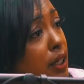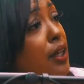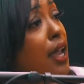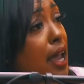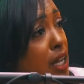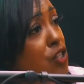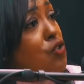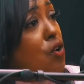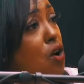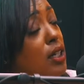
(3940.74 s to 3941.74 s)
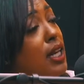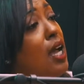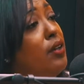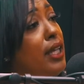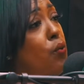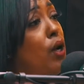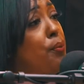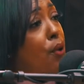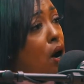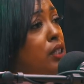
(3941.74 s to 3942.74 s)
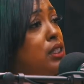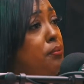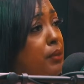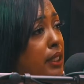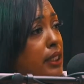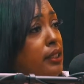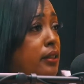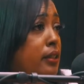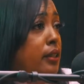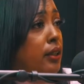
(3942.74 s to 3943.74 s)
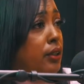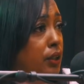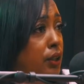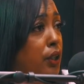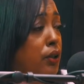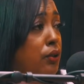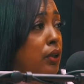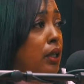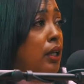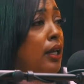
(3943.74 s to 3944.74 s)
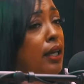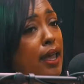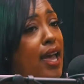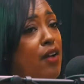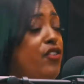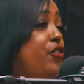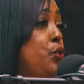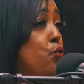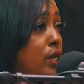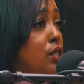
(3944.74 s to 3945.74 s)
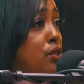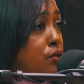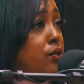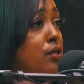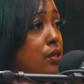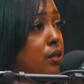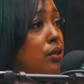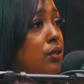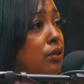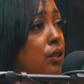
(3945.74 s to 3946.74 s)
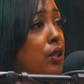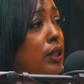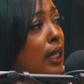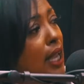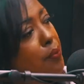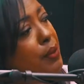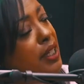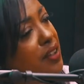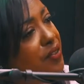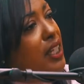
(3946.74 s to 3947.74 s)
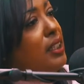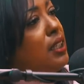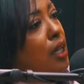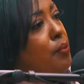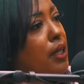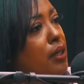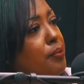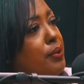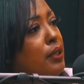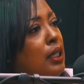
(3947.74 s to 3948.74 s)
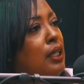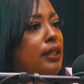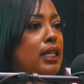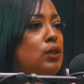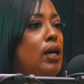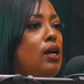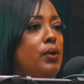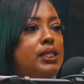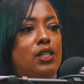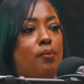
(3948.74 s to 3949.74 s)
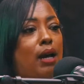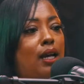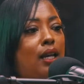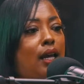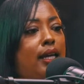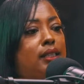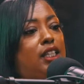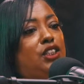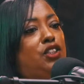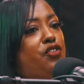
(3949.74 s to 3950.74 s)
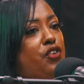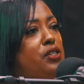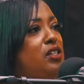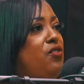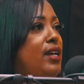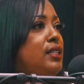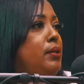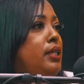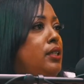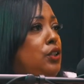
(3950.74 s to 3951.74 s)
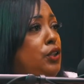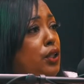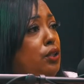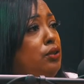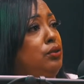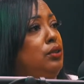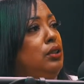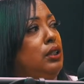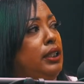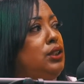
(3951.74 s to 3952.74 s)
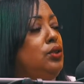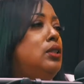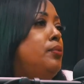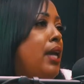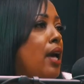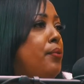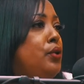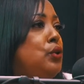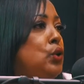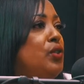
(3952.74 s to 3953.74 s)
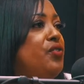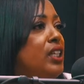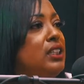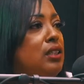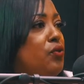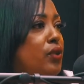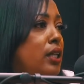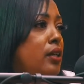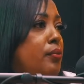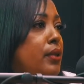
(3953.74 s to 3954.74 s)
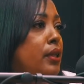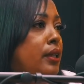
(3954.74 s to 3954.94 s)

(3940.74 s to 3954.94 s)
They're now cash they strong. Now they want to park some money, you know, and have a few rentals. You know, they got money if things come up. That's why I always tell my clients as your first investment, you know, get you some capital, do a fix and flip